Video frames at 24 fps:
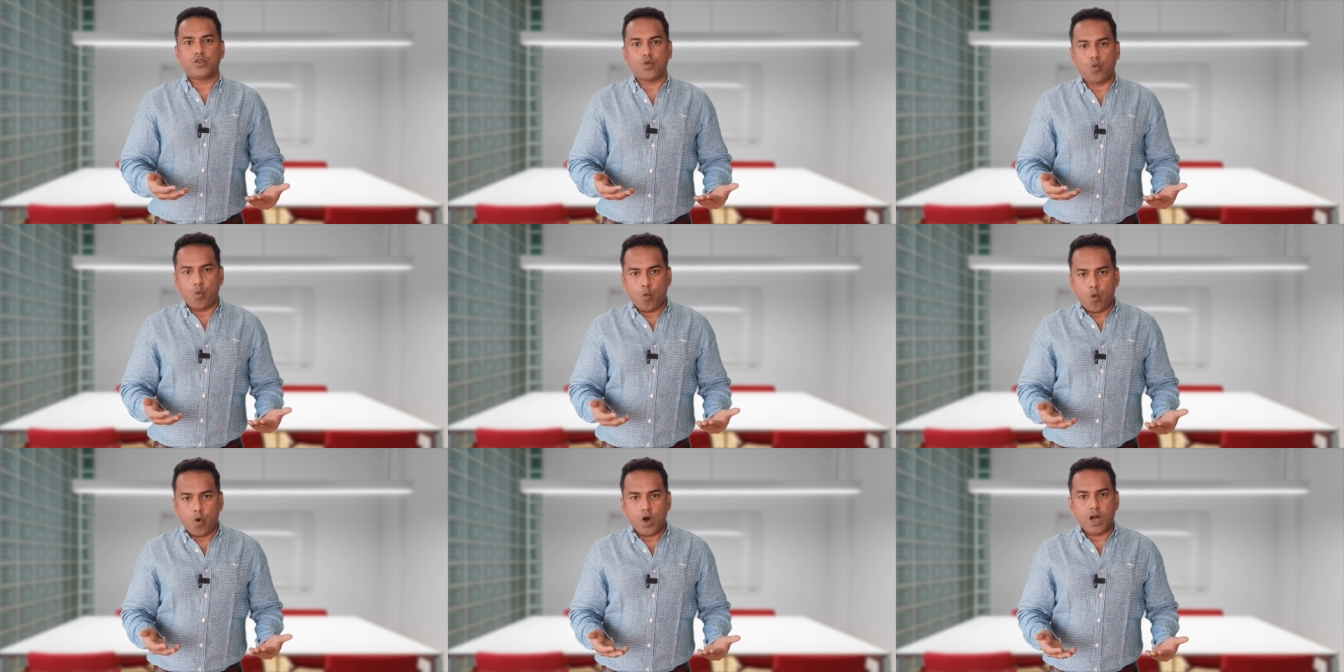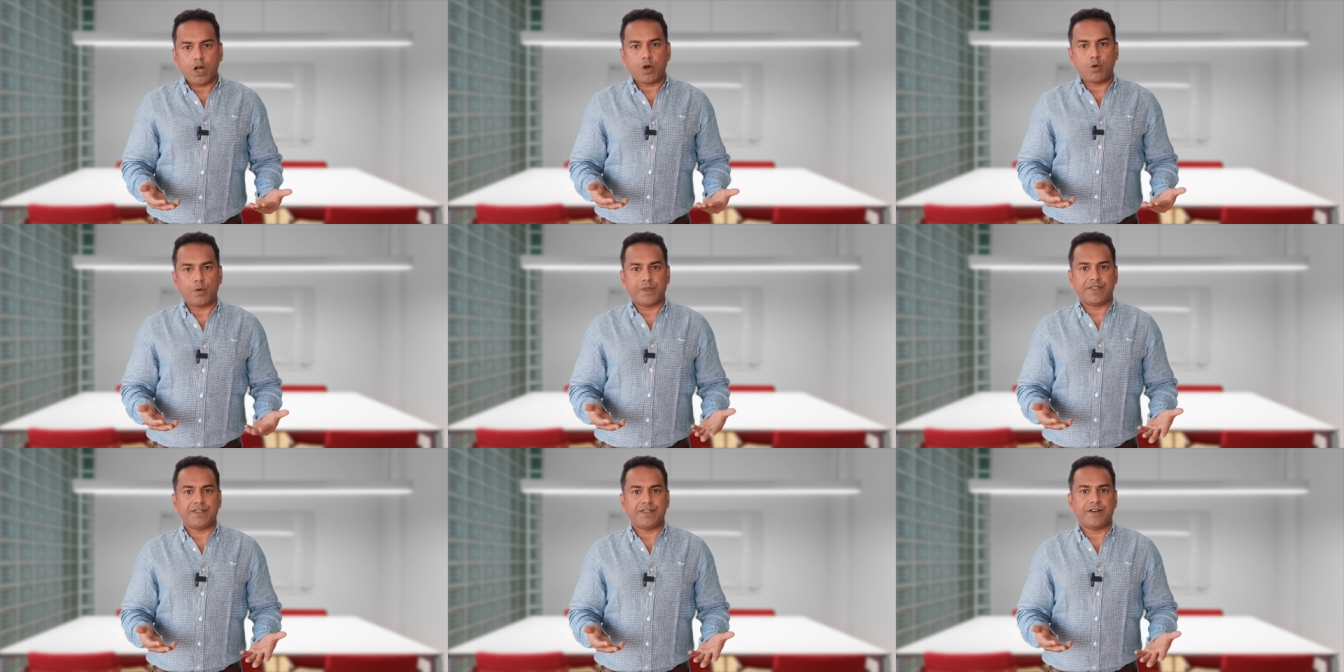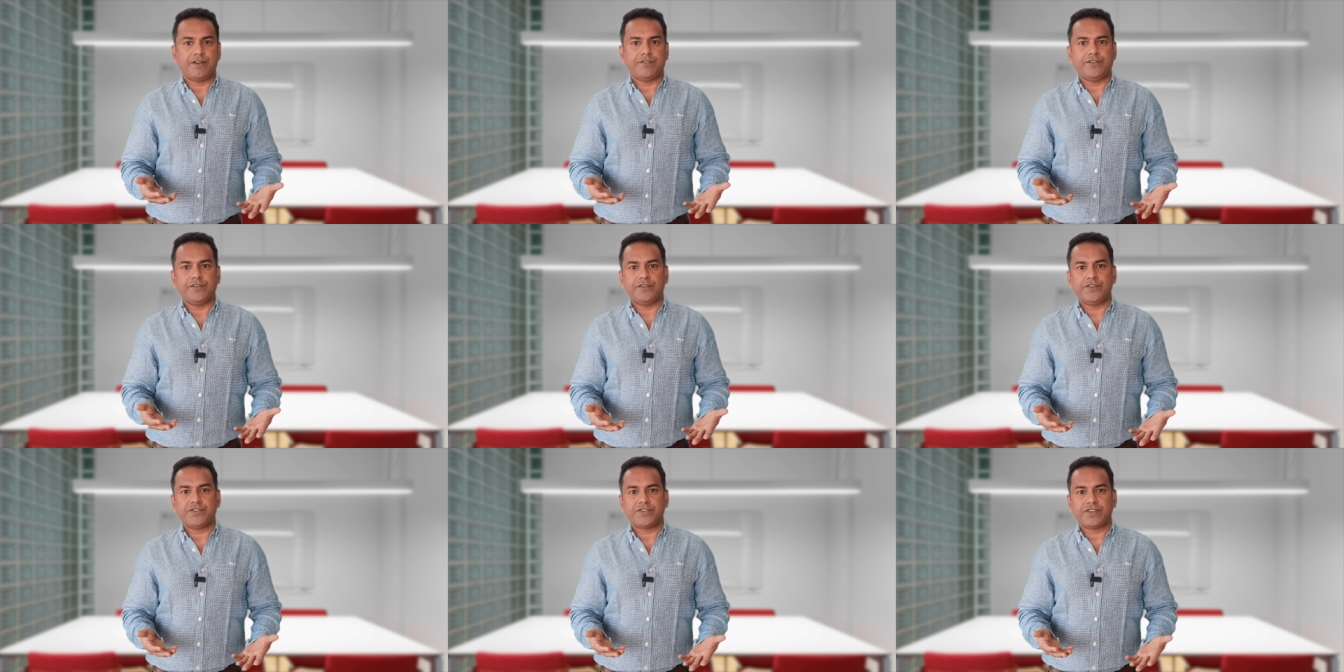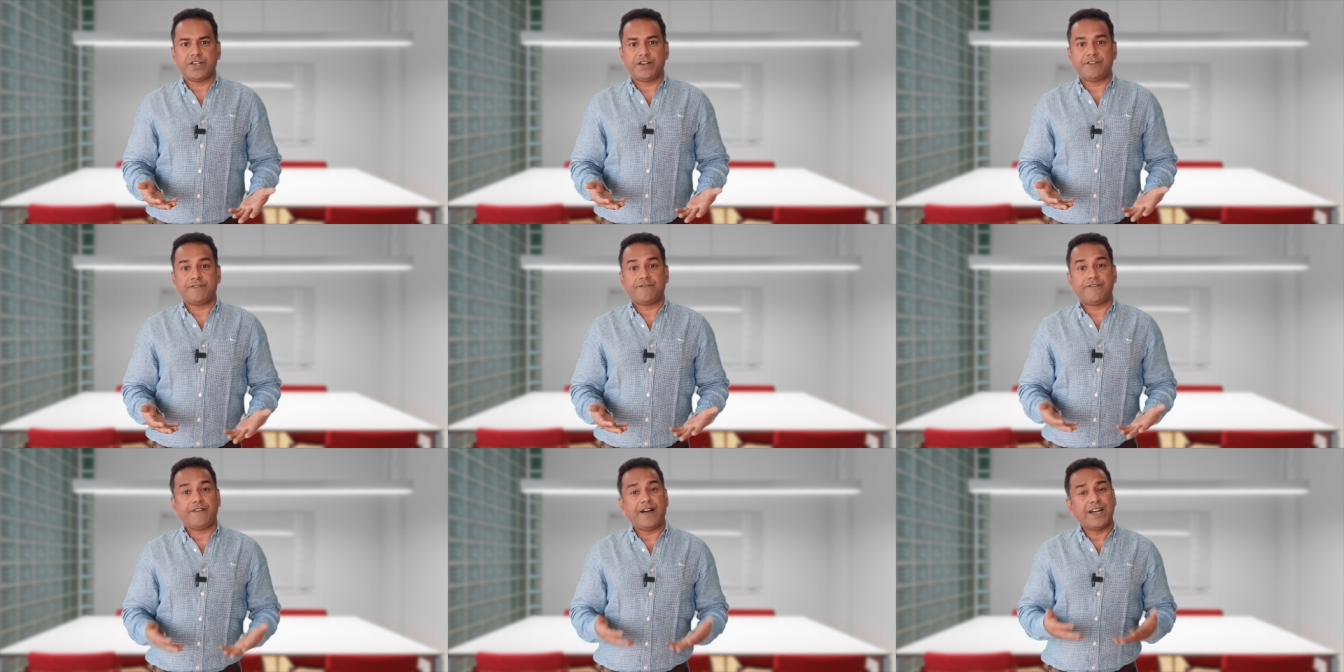to work with others
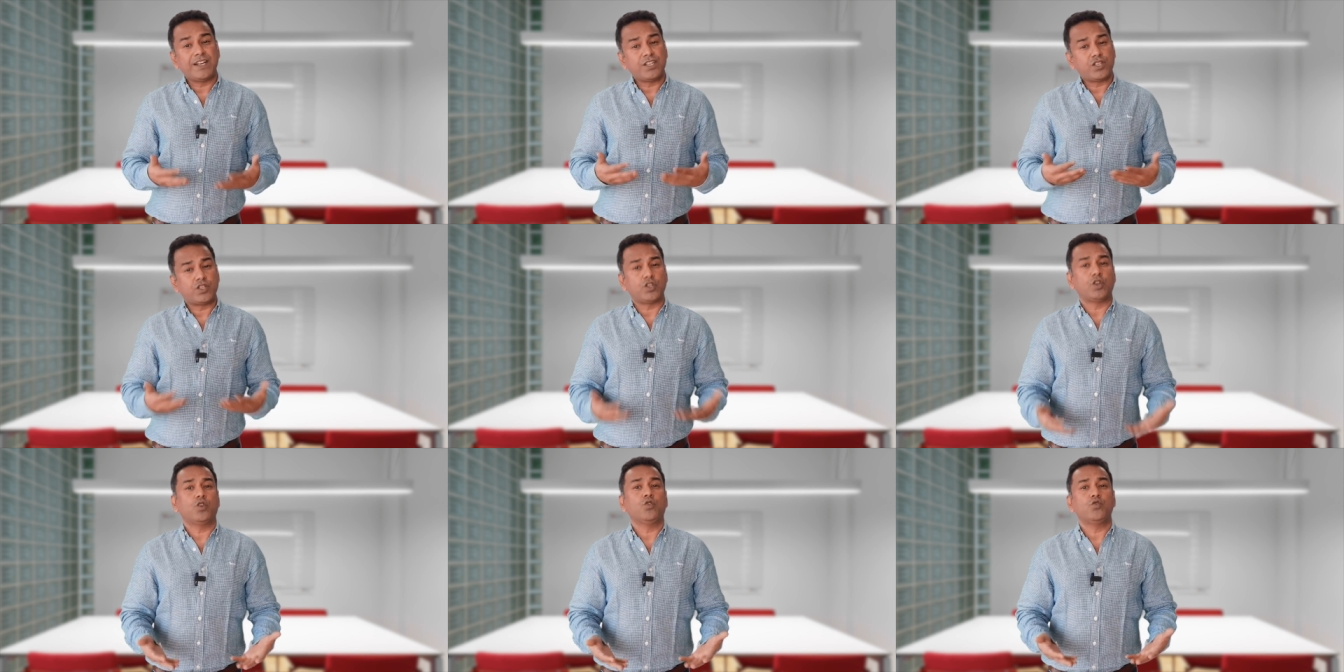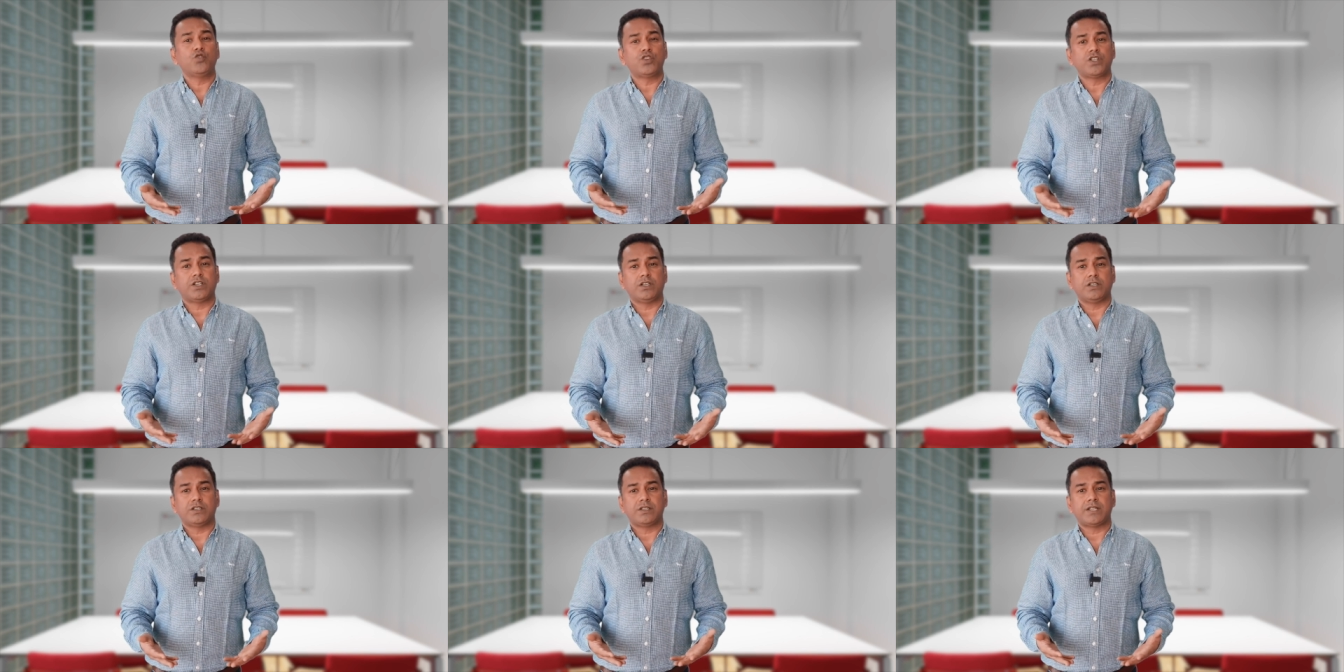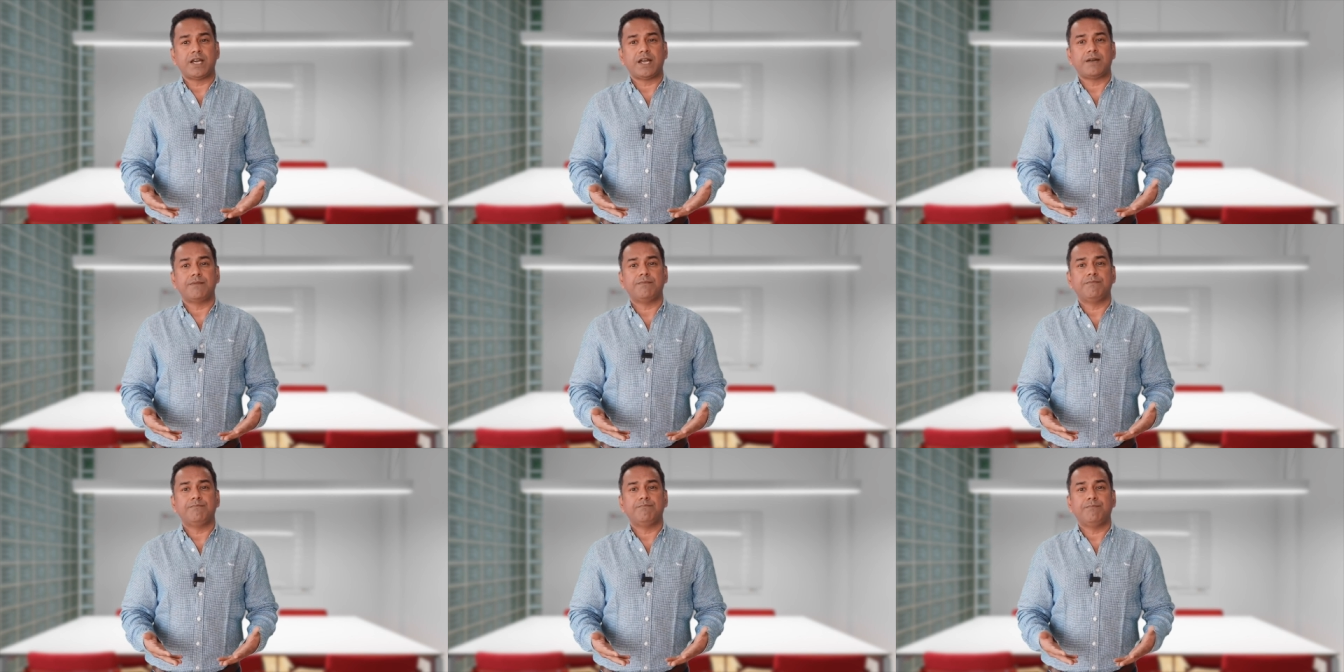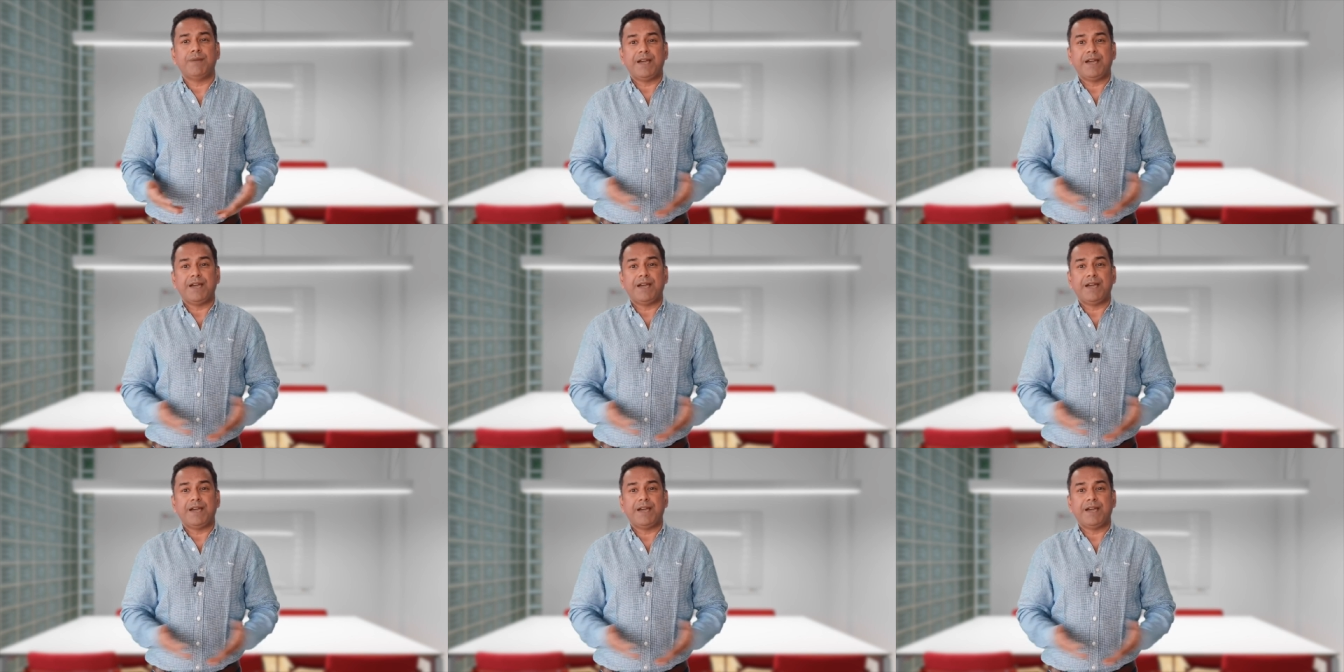and find solutions that